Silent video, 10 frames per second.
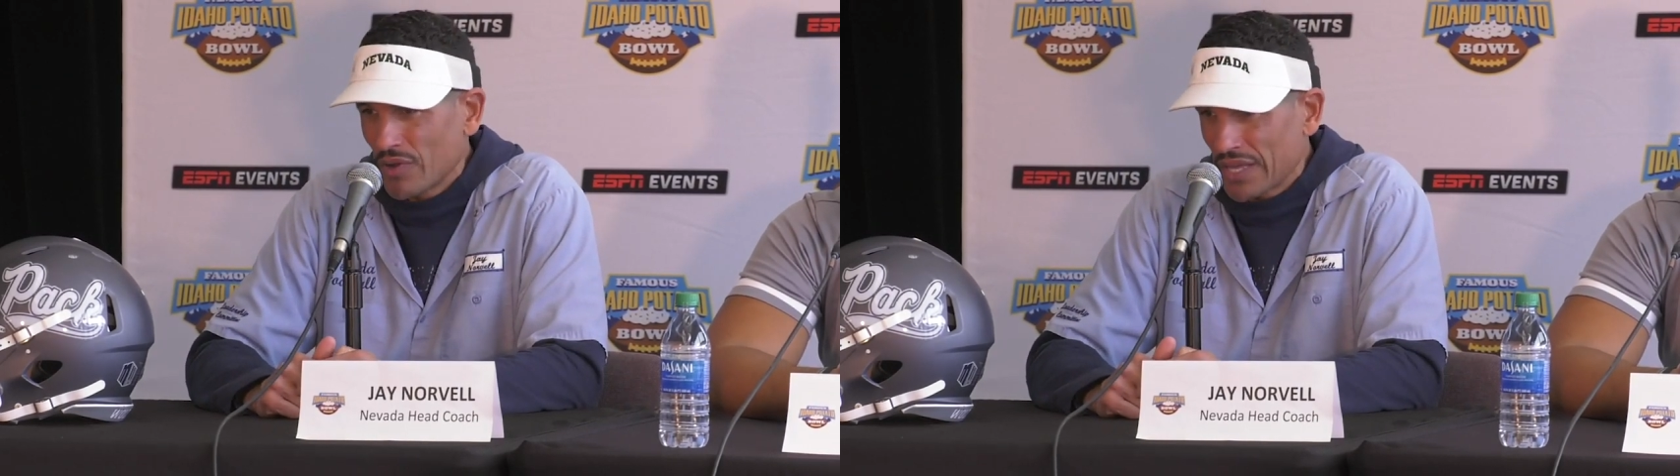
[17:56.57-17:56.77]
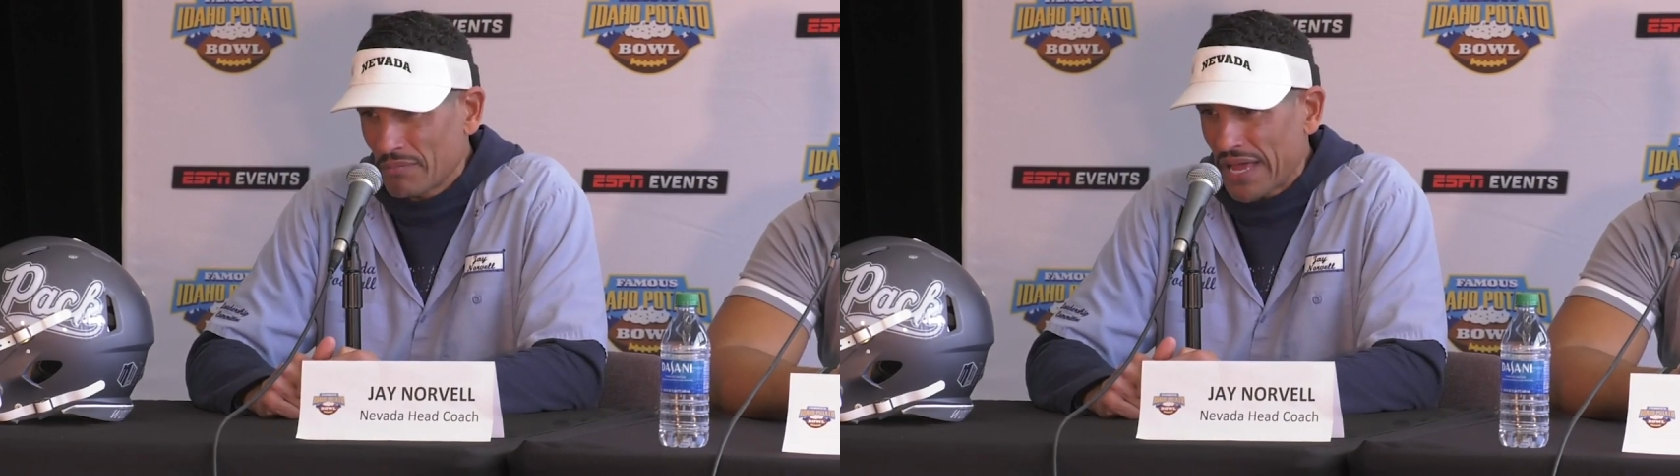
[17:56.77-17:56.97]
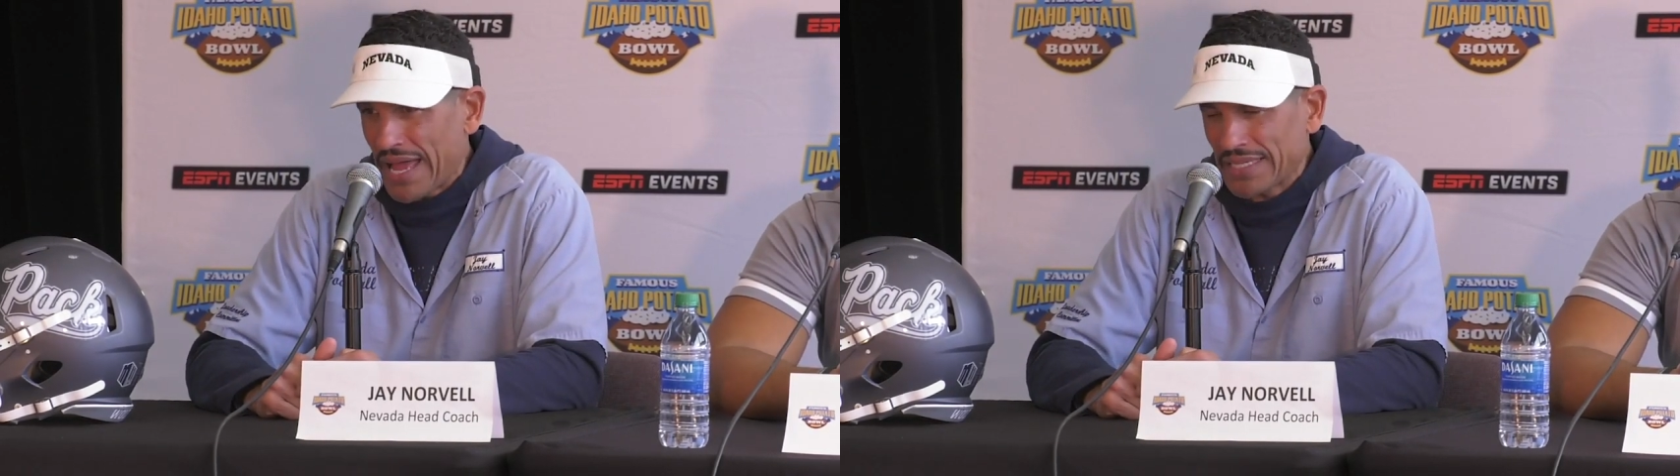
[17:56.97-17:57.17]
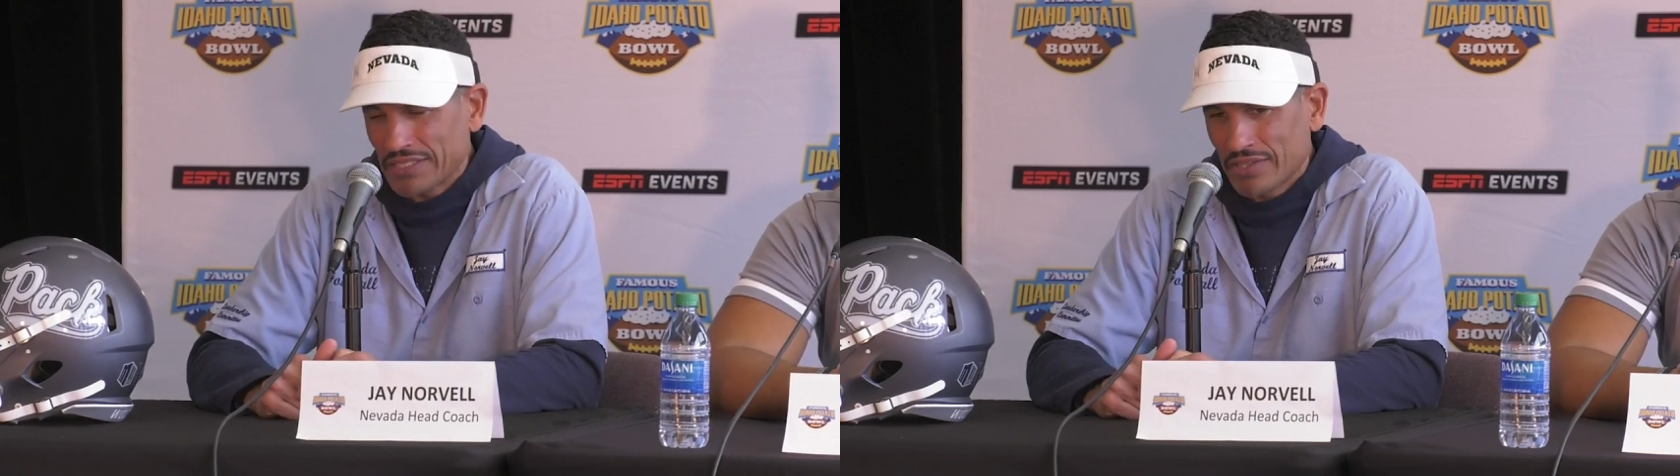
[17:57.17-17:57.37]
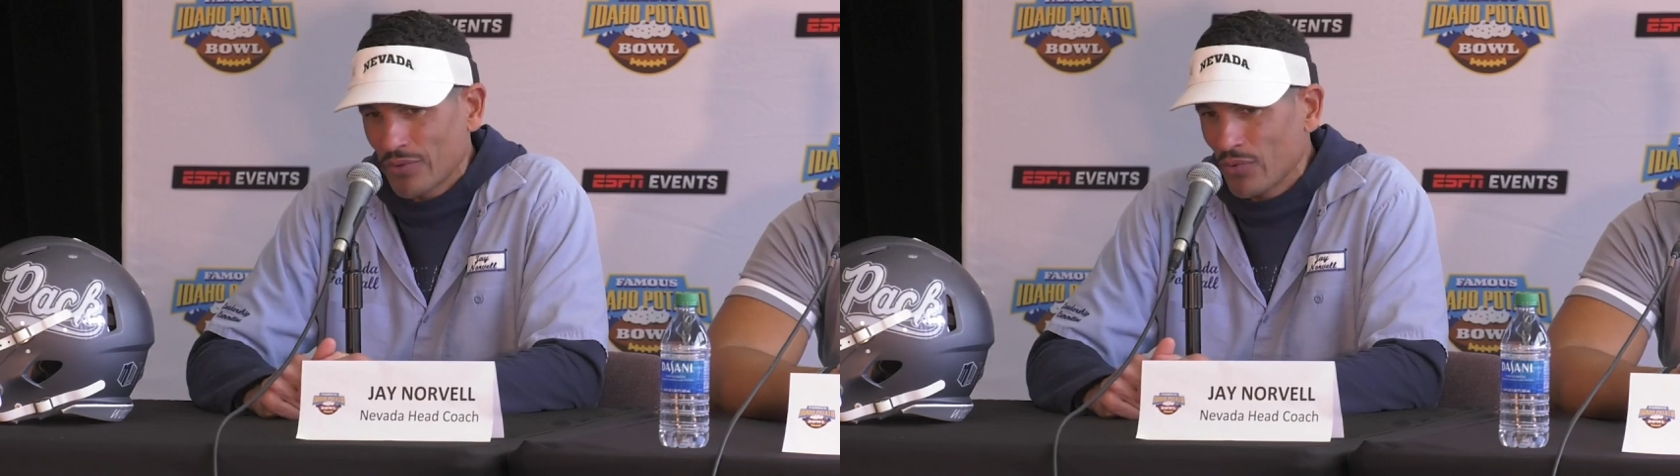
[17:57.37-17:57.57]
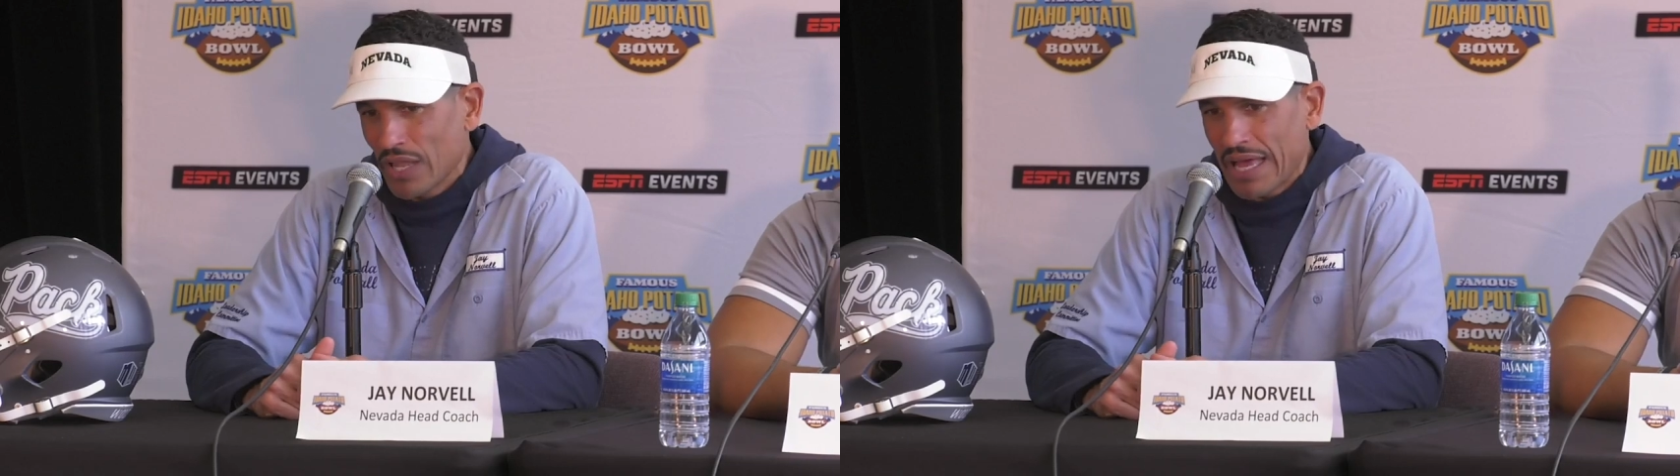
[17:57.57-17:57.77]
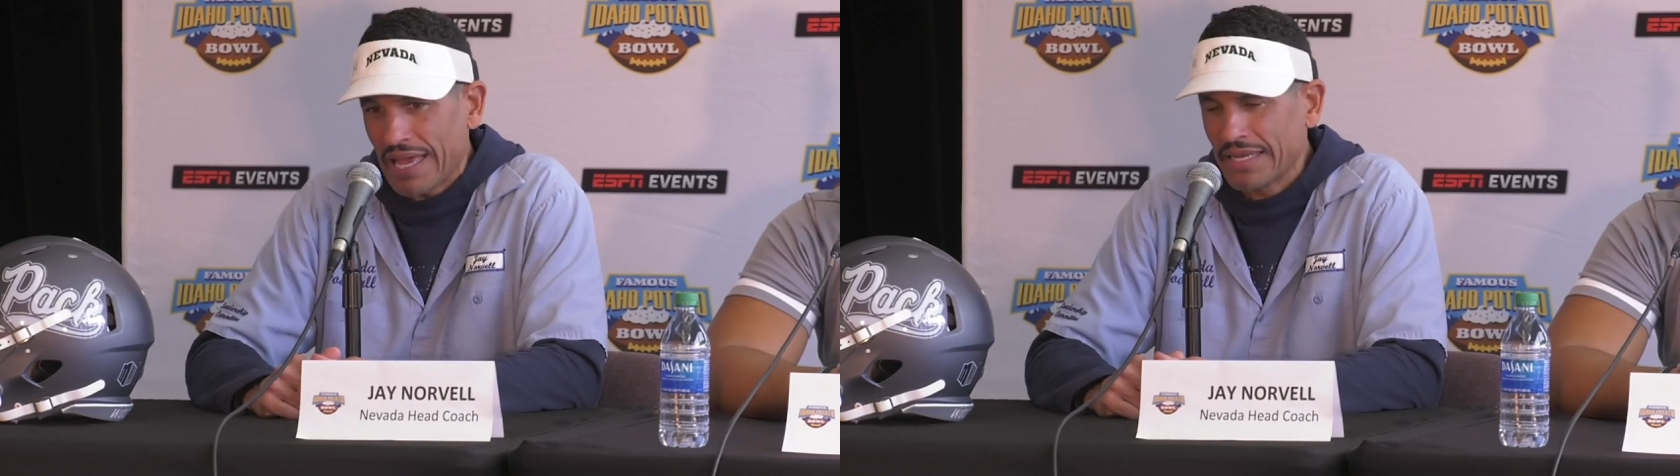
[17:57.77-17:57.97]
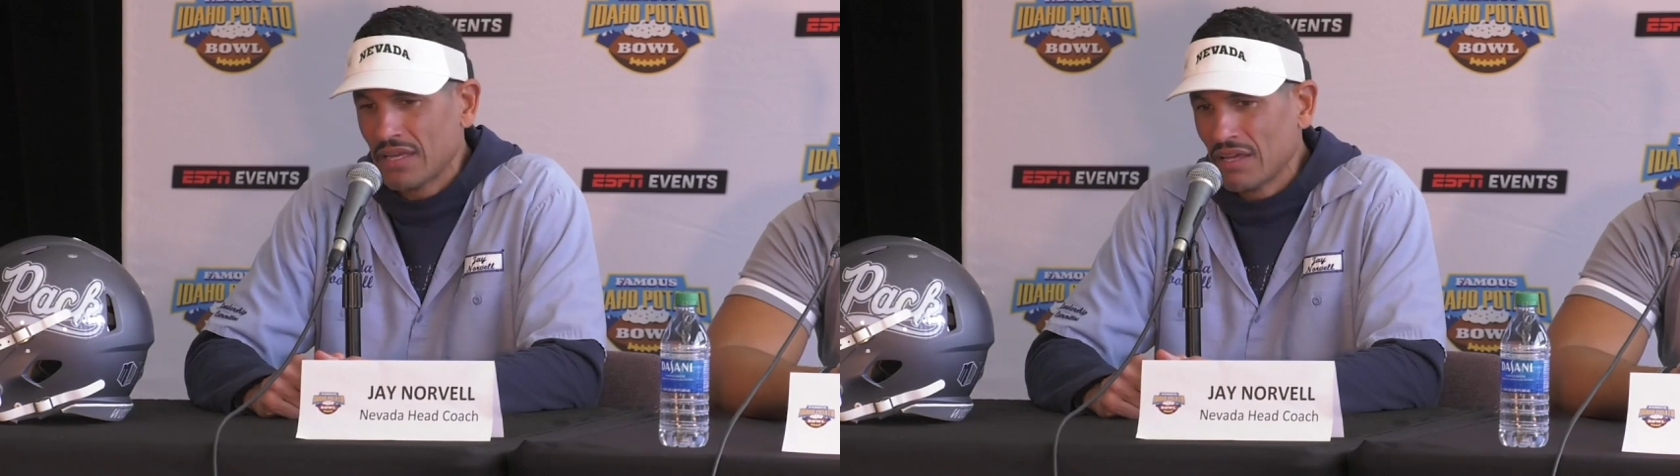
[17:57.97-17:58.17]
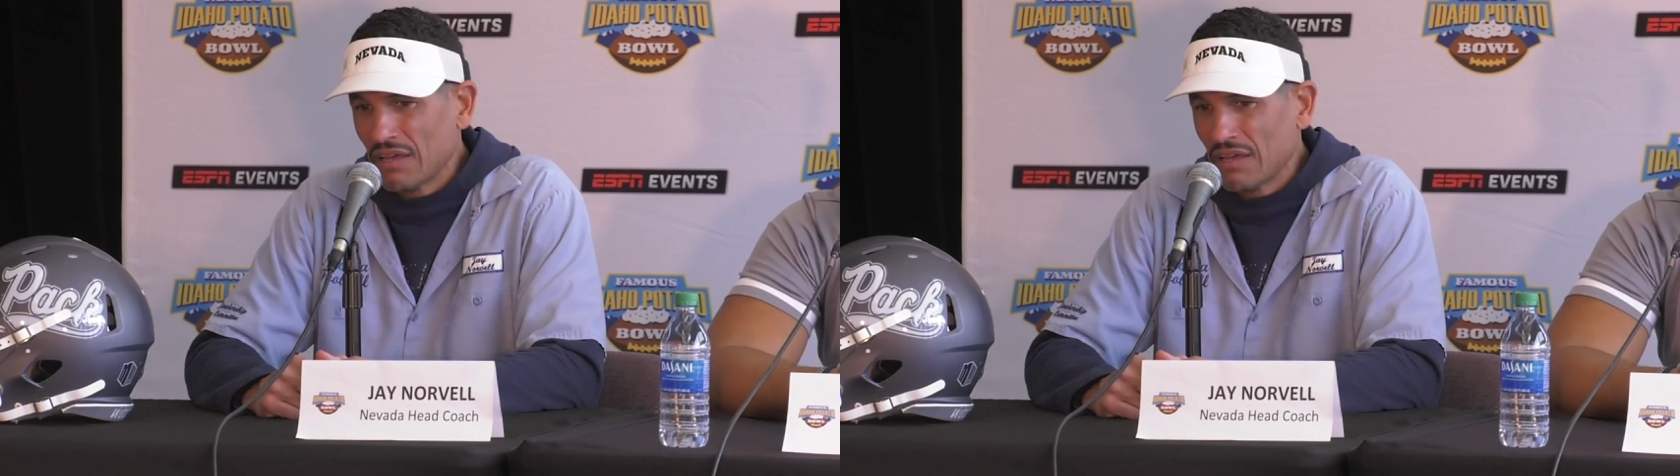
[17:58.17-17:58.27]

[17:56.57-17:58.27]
running backs and the O-line.